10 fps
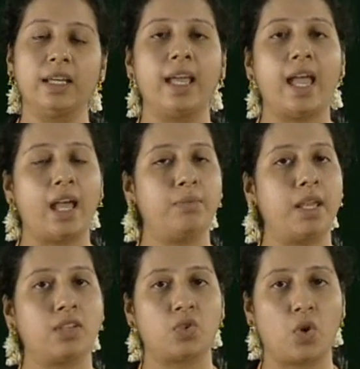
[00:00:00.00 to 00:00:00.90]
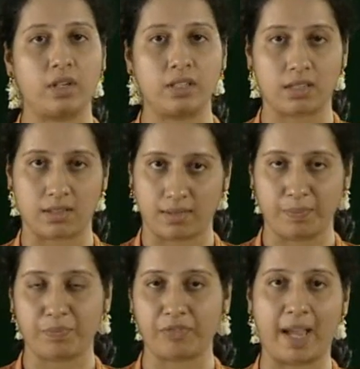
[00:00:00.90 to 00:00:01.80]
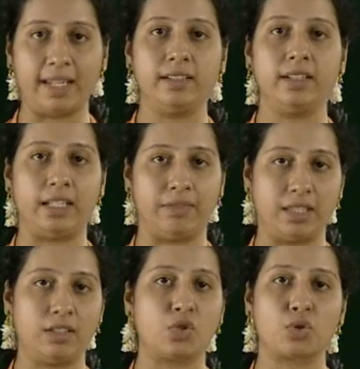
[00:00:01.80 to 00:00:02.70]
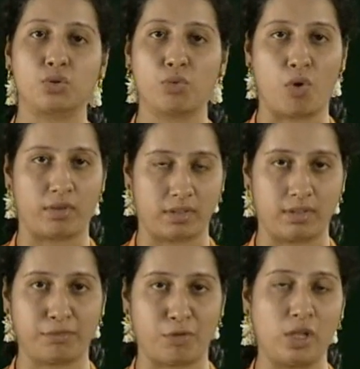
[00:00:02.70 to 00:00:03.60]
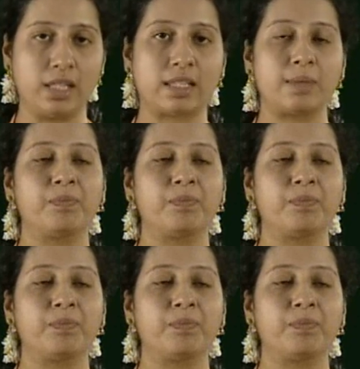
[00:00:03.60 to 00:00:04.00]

and based on its validity, whether it is true or false,